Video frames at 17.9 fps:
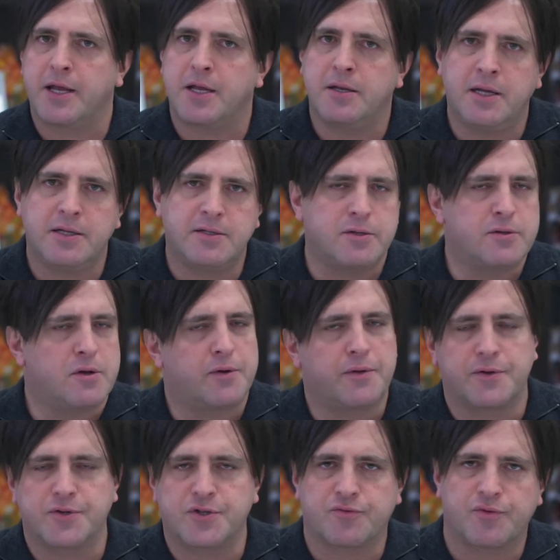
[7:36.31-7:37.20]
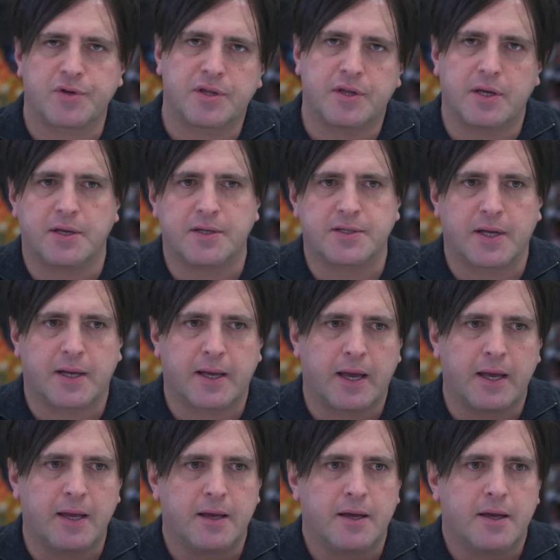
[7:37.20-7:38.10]
You need to know those three things,
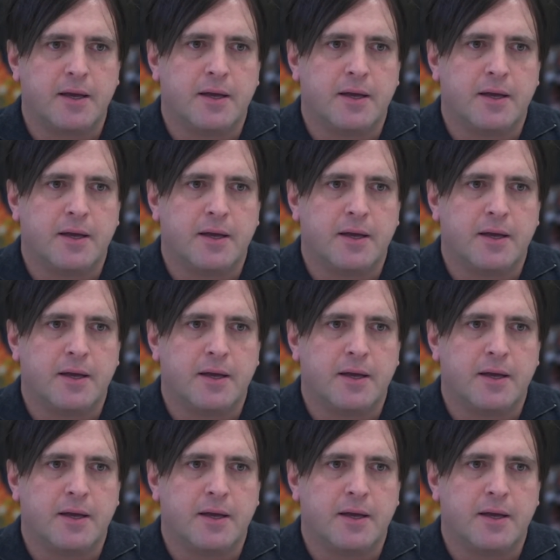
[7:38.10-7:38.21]
okay?